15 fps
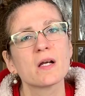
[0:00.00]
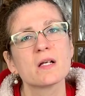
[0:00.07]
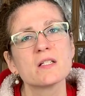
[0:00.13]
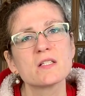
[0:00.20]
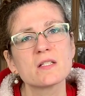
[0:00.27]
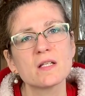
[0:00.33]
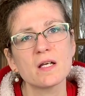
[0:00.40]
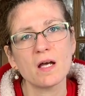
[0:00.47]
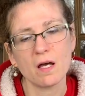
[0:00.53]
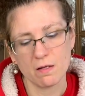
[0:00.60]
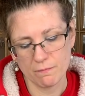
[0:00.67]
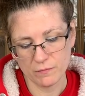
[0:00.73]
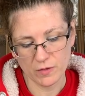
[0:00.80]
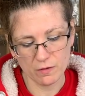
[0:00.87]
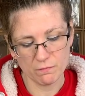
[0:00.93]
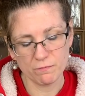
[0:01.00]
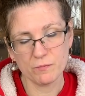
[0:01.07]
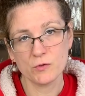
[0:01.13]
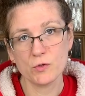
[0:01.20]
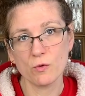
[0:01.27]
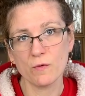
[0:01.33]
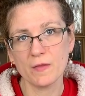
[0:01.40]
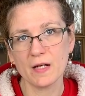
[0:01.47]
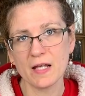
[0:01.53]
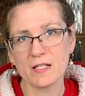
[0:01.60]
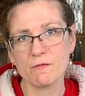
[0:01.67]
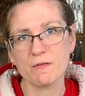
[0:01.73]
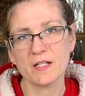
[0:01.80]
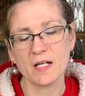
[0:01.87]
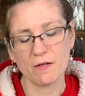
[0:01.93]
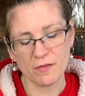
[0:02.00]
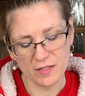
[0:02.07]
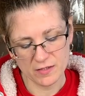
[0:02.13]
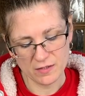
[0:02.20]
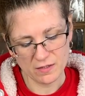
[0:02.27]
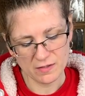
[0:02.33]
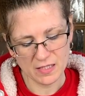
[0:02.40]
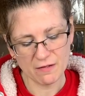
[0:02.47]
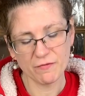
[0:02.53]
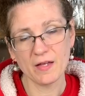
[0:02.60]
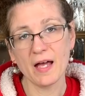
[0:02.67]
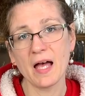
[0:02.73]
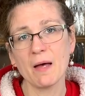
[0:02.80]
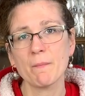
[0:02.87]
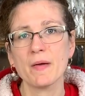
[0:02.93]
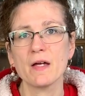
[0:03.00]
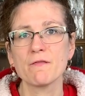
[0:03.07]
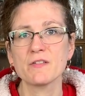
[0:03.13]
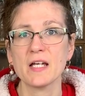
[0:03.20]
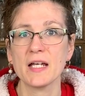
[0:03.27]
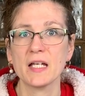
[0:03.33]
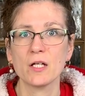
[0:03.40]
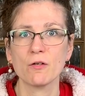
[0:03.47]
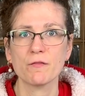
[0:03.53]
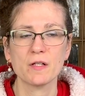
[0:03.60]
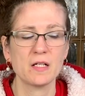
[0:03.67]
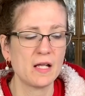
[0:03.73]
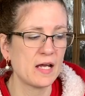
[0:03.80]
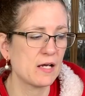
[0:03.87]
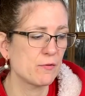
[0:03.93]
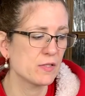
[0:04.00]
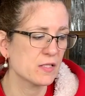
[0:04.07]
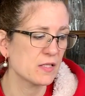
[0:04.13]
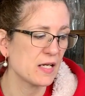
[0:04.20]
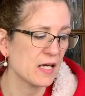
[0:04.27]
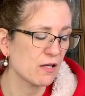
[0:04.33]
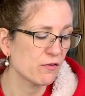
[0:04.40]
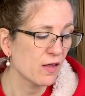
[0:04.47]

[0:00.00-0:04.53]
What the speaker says: because you saw in the last video that does have the habit of taking off the layer underneath,